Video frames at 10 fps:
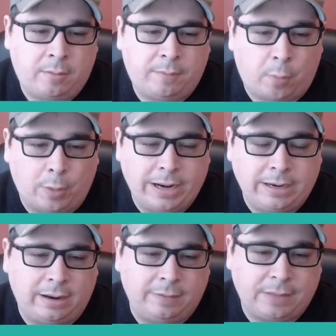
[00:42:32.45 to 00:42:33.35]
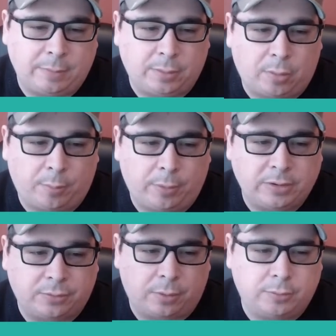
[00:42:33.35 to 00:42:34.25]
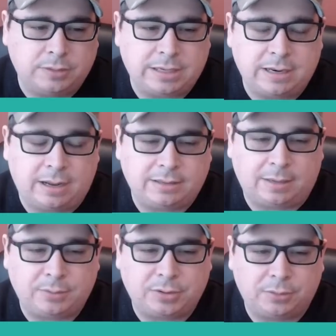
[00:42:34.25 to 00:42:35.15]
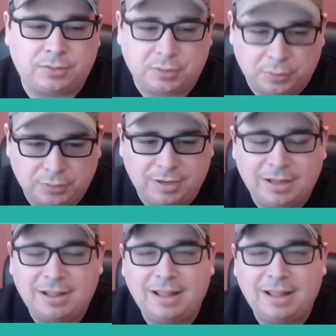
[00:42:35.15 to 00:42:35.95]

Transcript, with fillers: Void and if they will incorporate drones in nighttime shows soon?